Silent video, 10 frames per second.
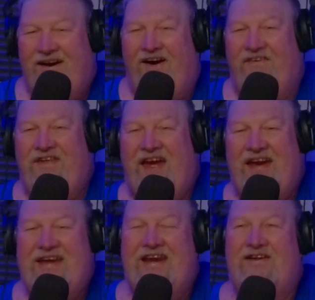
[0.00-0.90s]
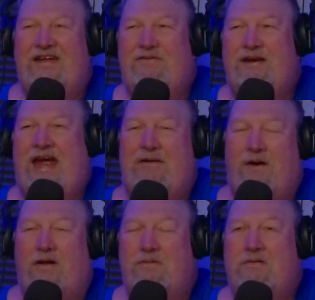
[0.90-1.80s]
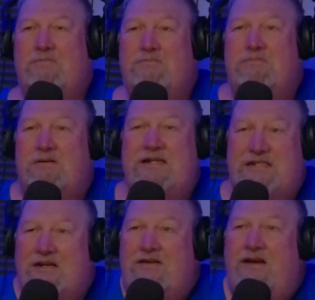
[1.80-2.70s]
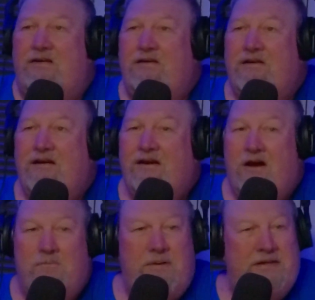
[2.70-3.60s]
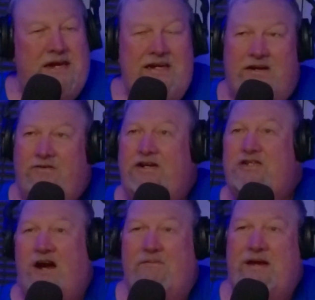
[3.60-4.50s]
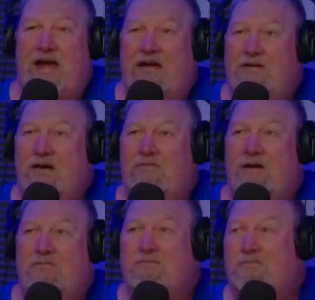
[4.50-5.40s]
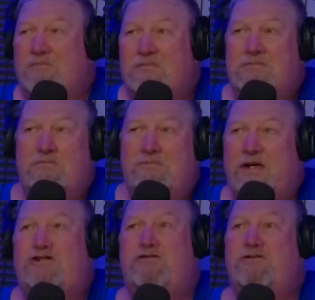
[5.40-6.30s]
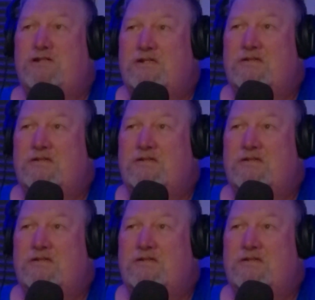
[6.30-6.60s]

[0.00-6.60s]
all that, they wouldn't have all the glitz and glitter, but they did a great job. They had, pictures